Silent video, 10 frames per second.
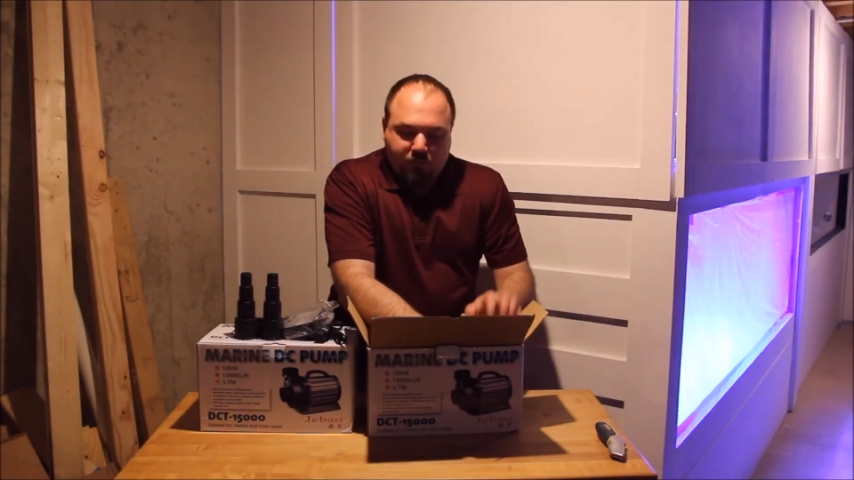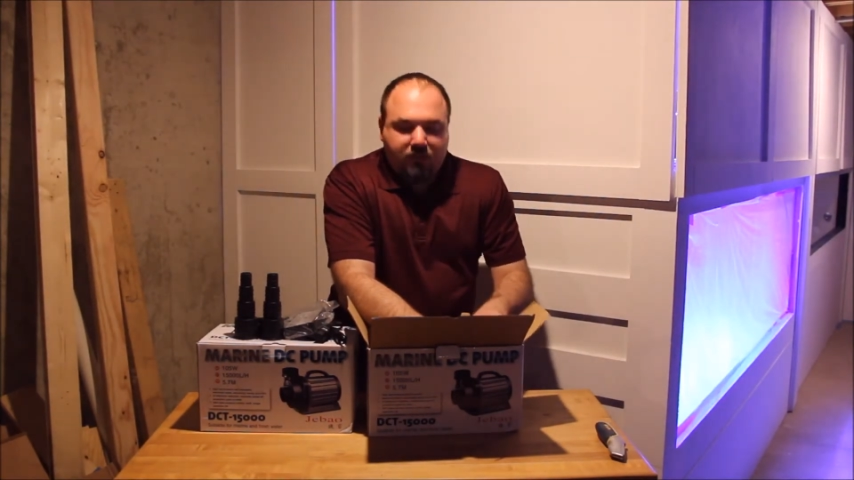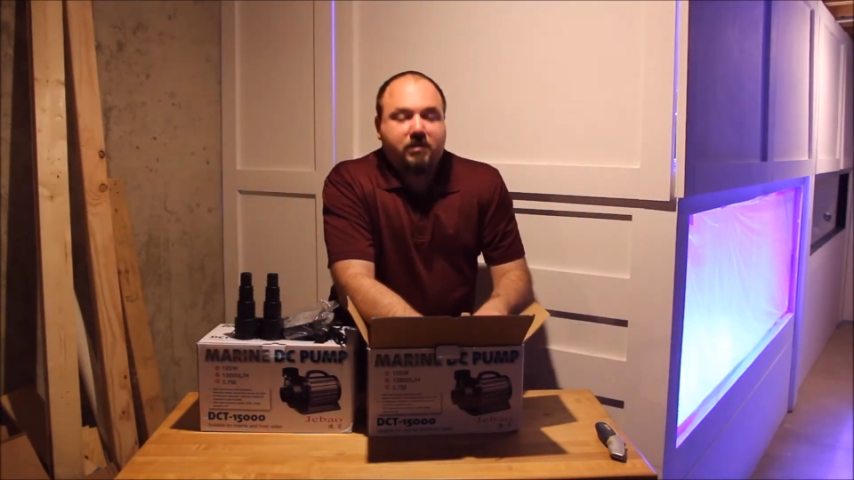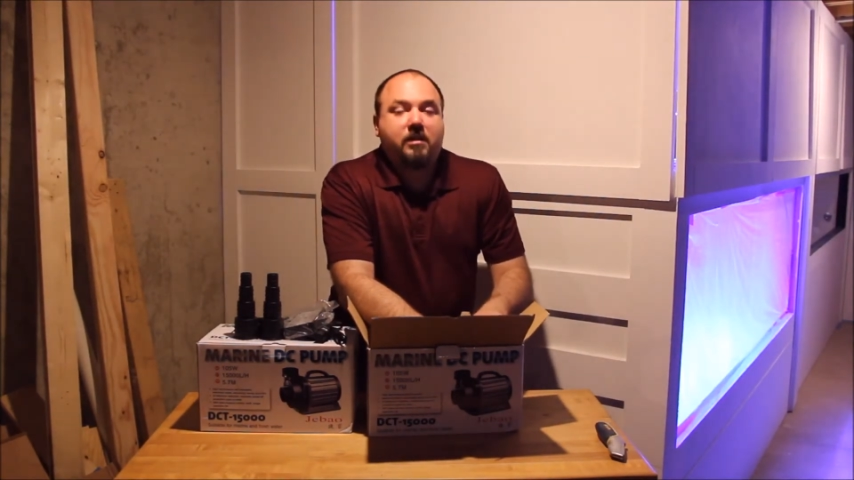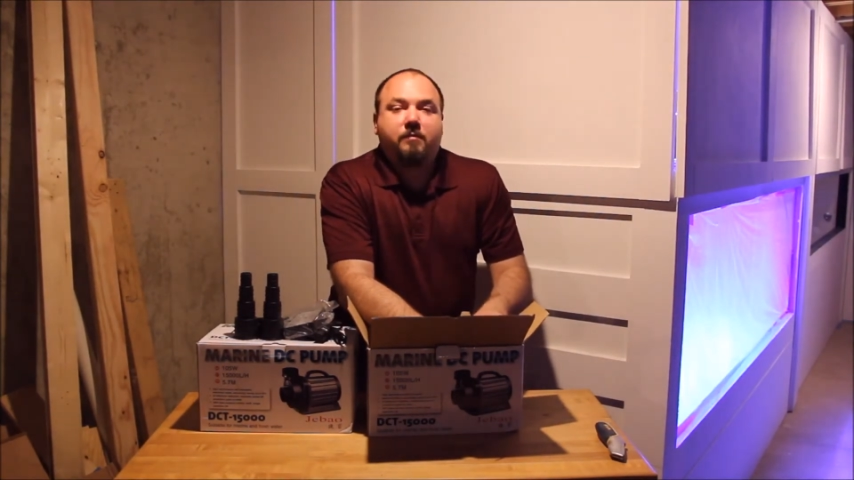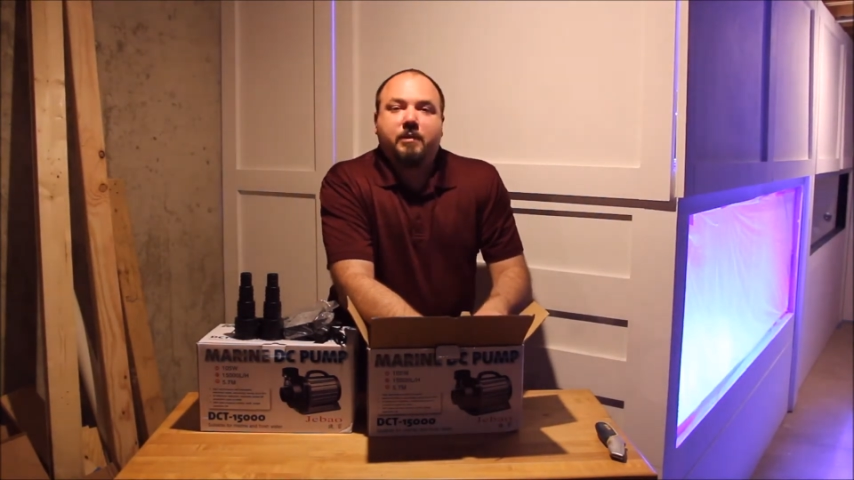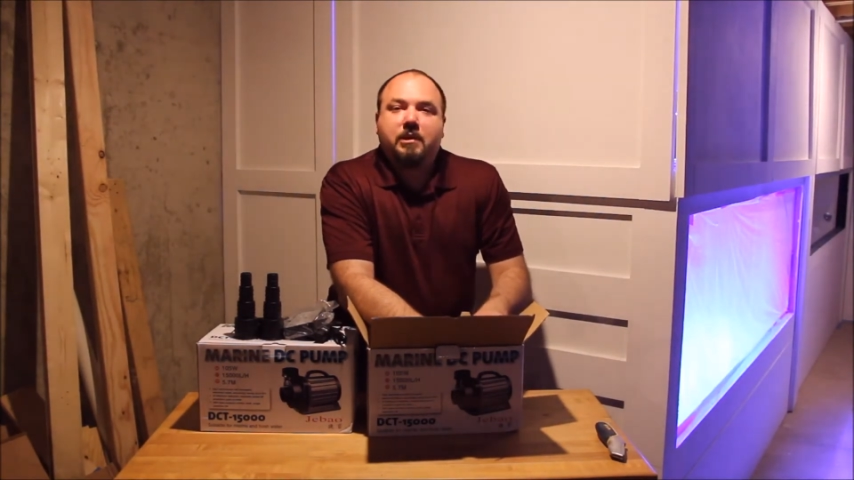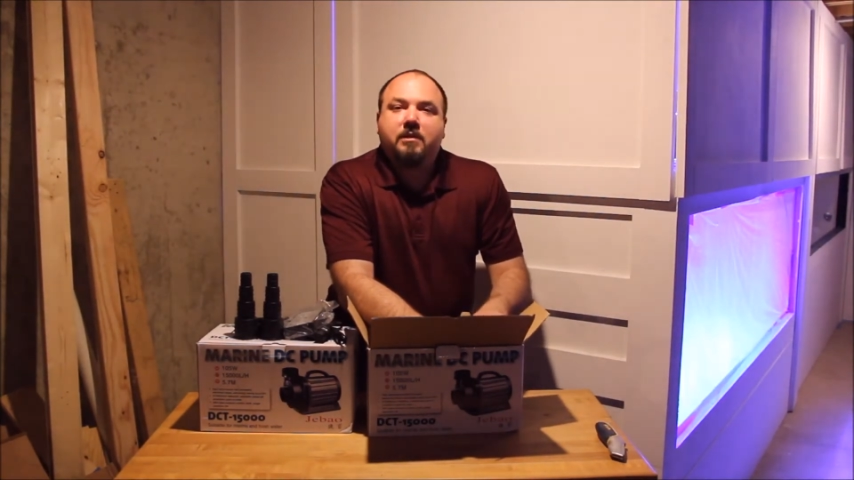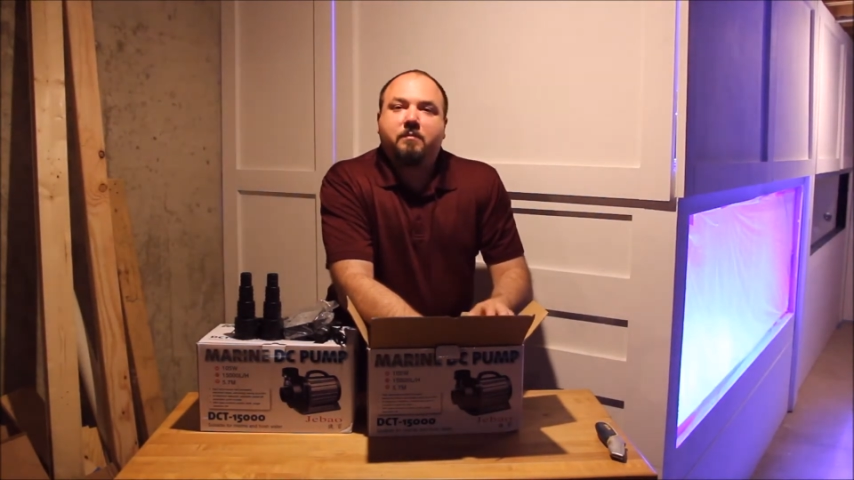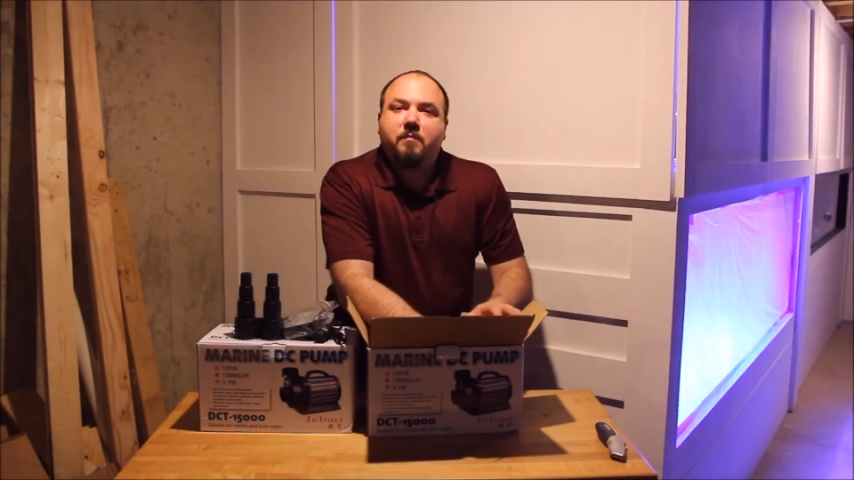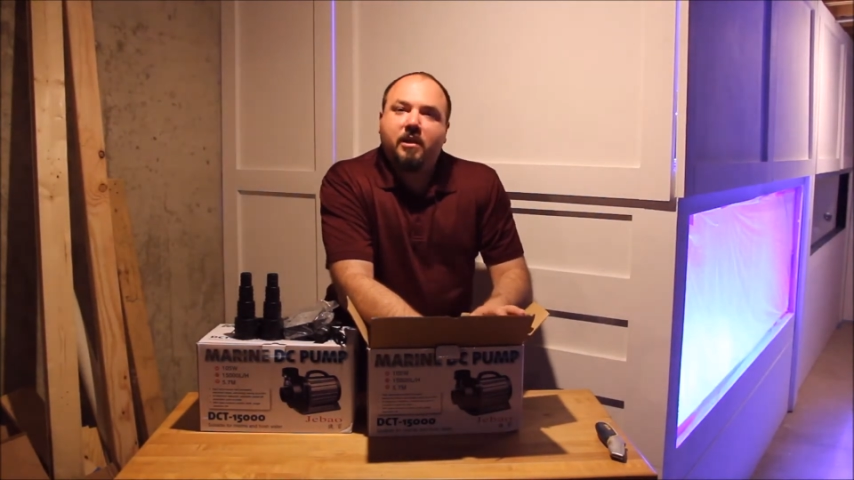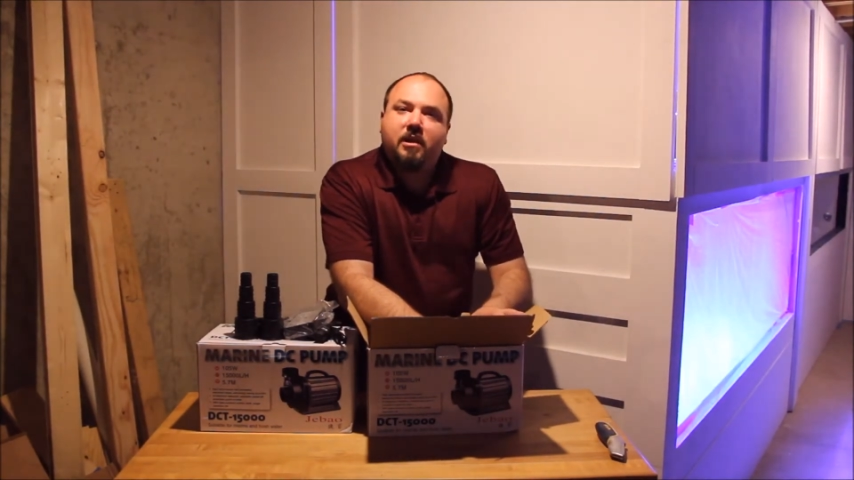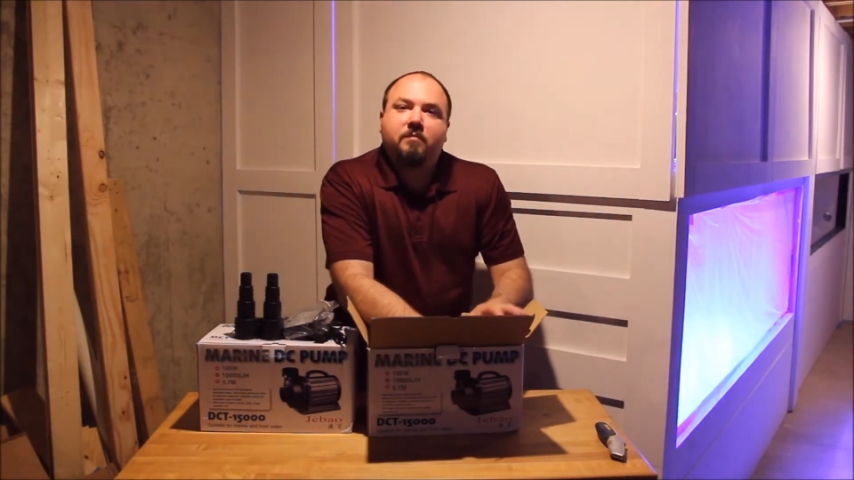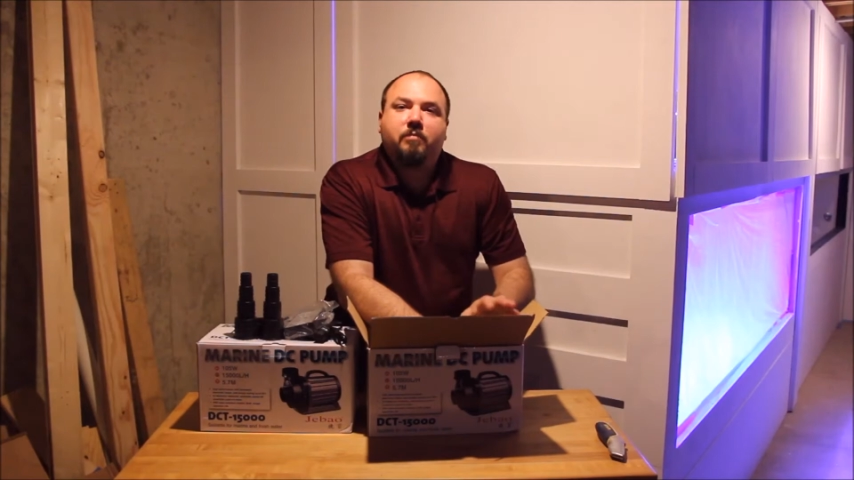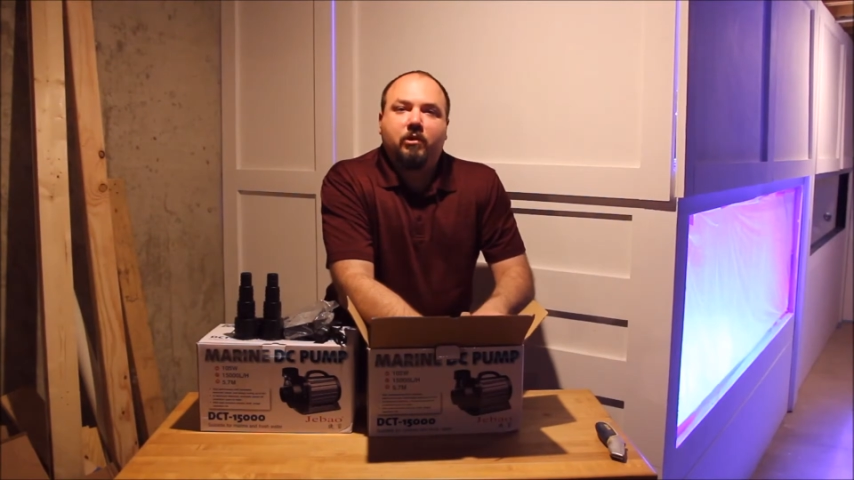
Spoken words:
And that's going to be the main